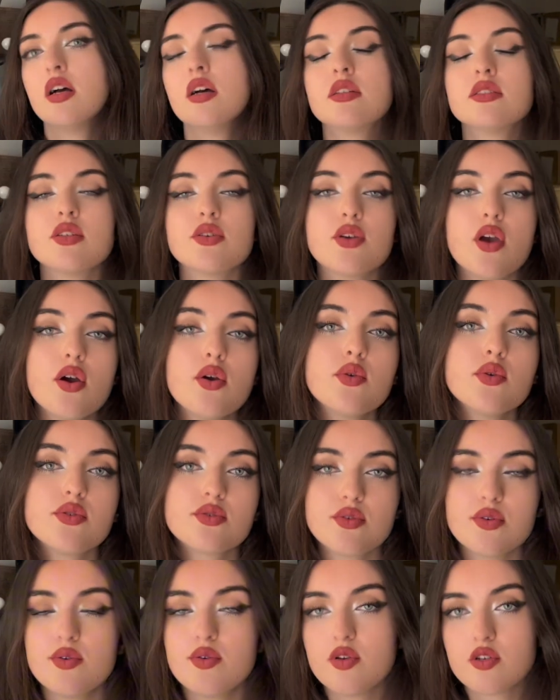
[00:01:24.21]
So go
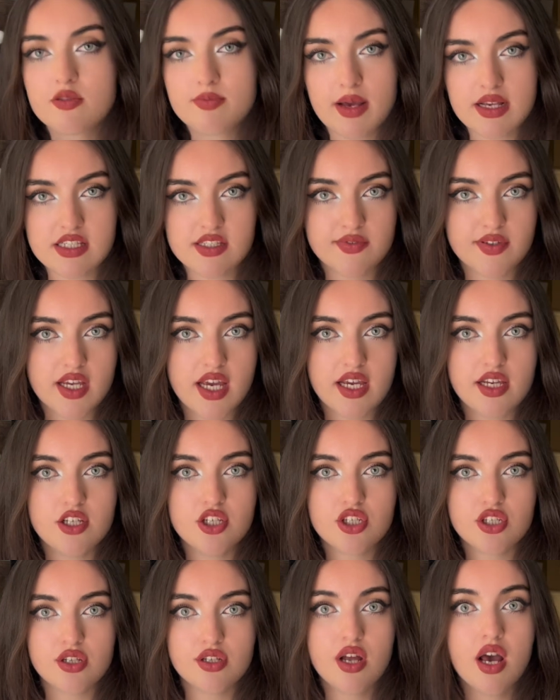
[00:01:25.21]
through your
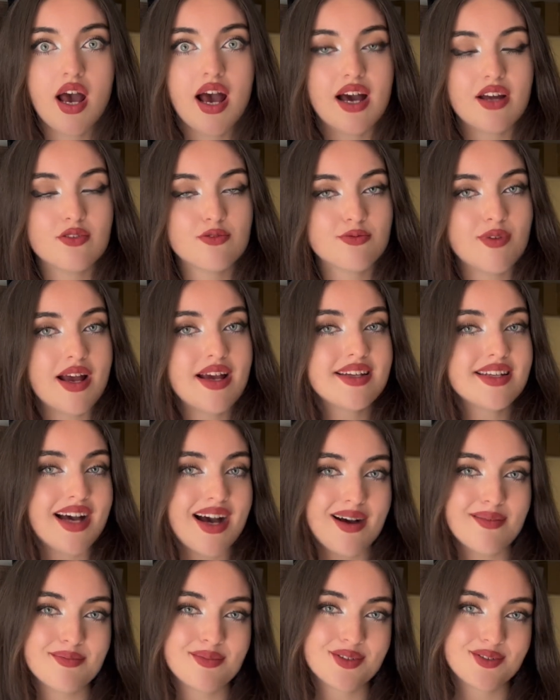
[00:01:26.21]
specification and red,
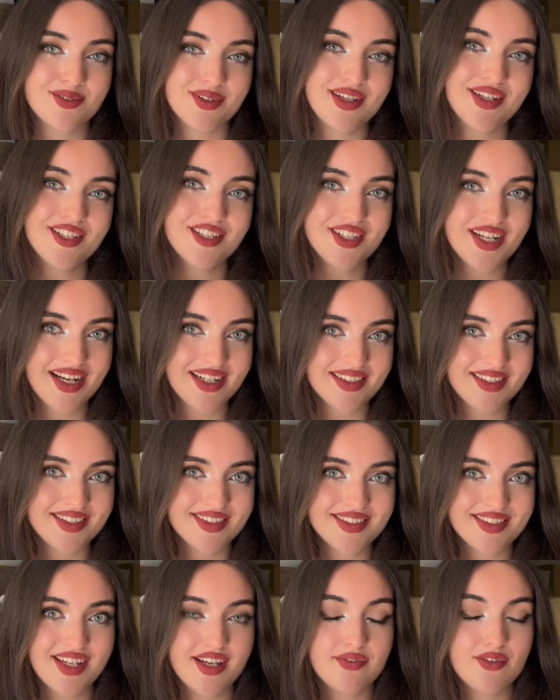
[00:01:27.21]
amber, green checklist
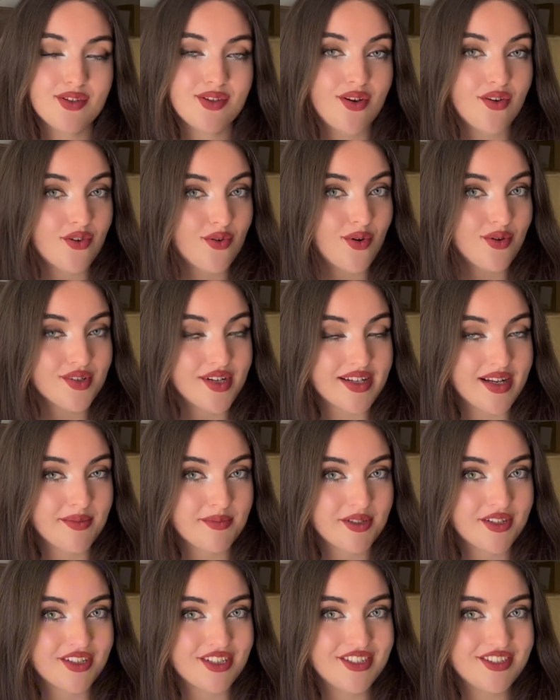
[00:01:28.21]
it. If you don't know what red, amber,
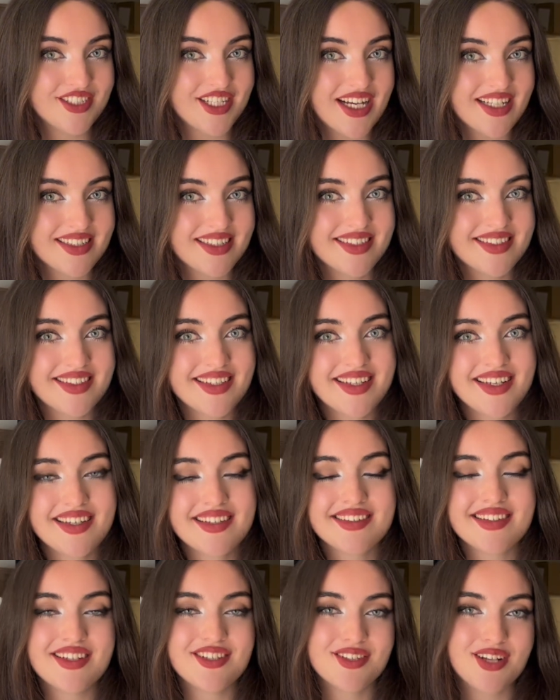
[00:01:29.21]
green checklisting is,
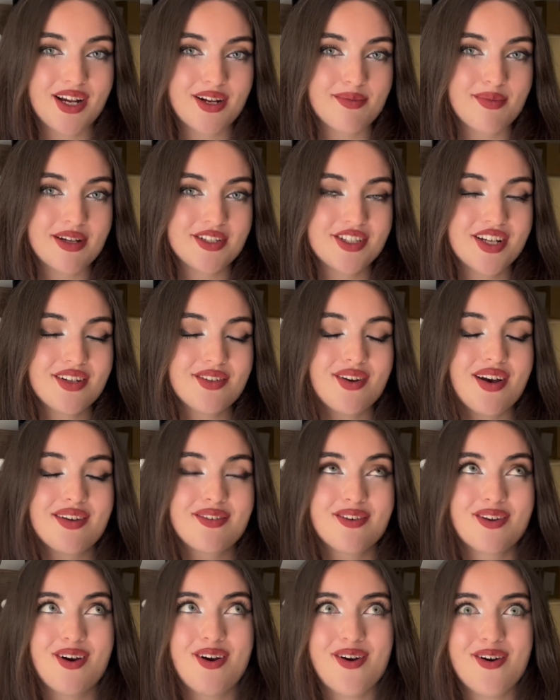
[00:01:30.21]
then check my channel. I've got
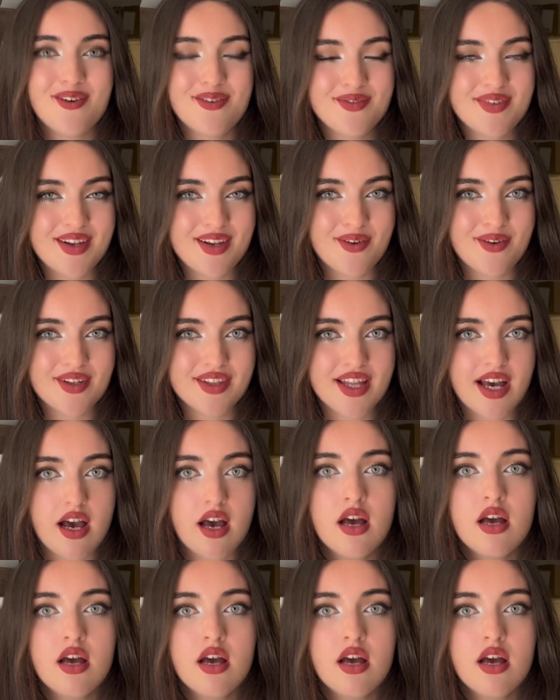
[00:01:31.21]
a whole video on that.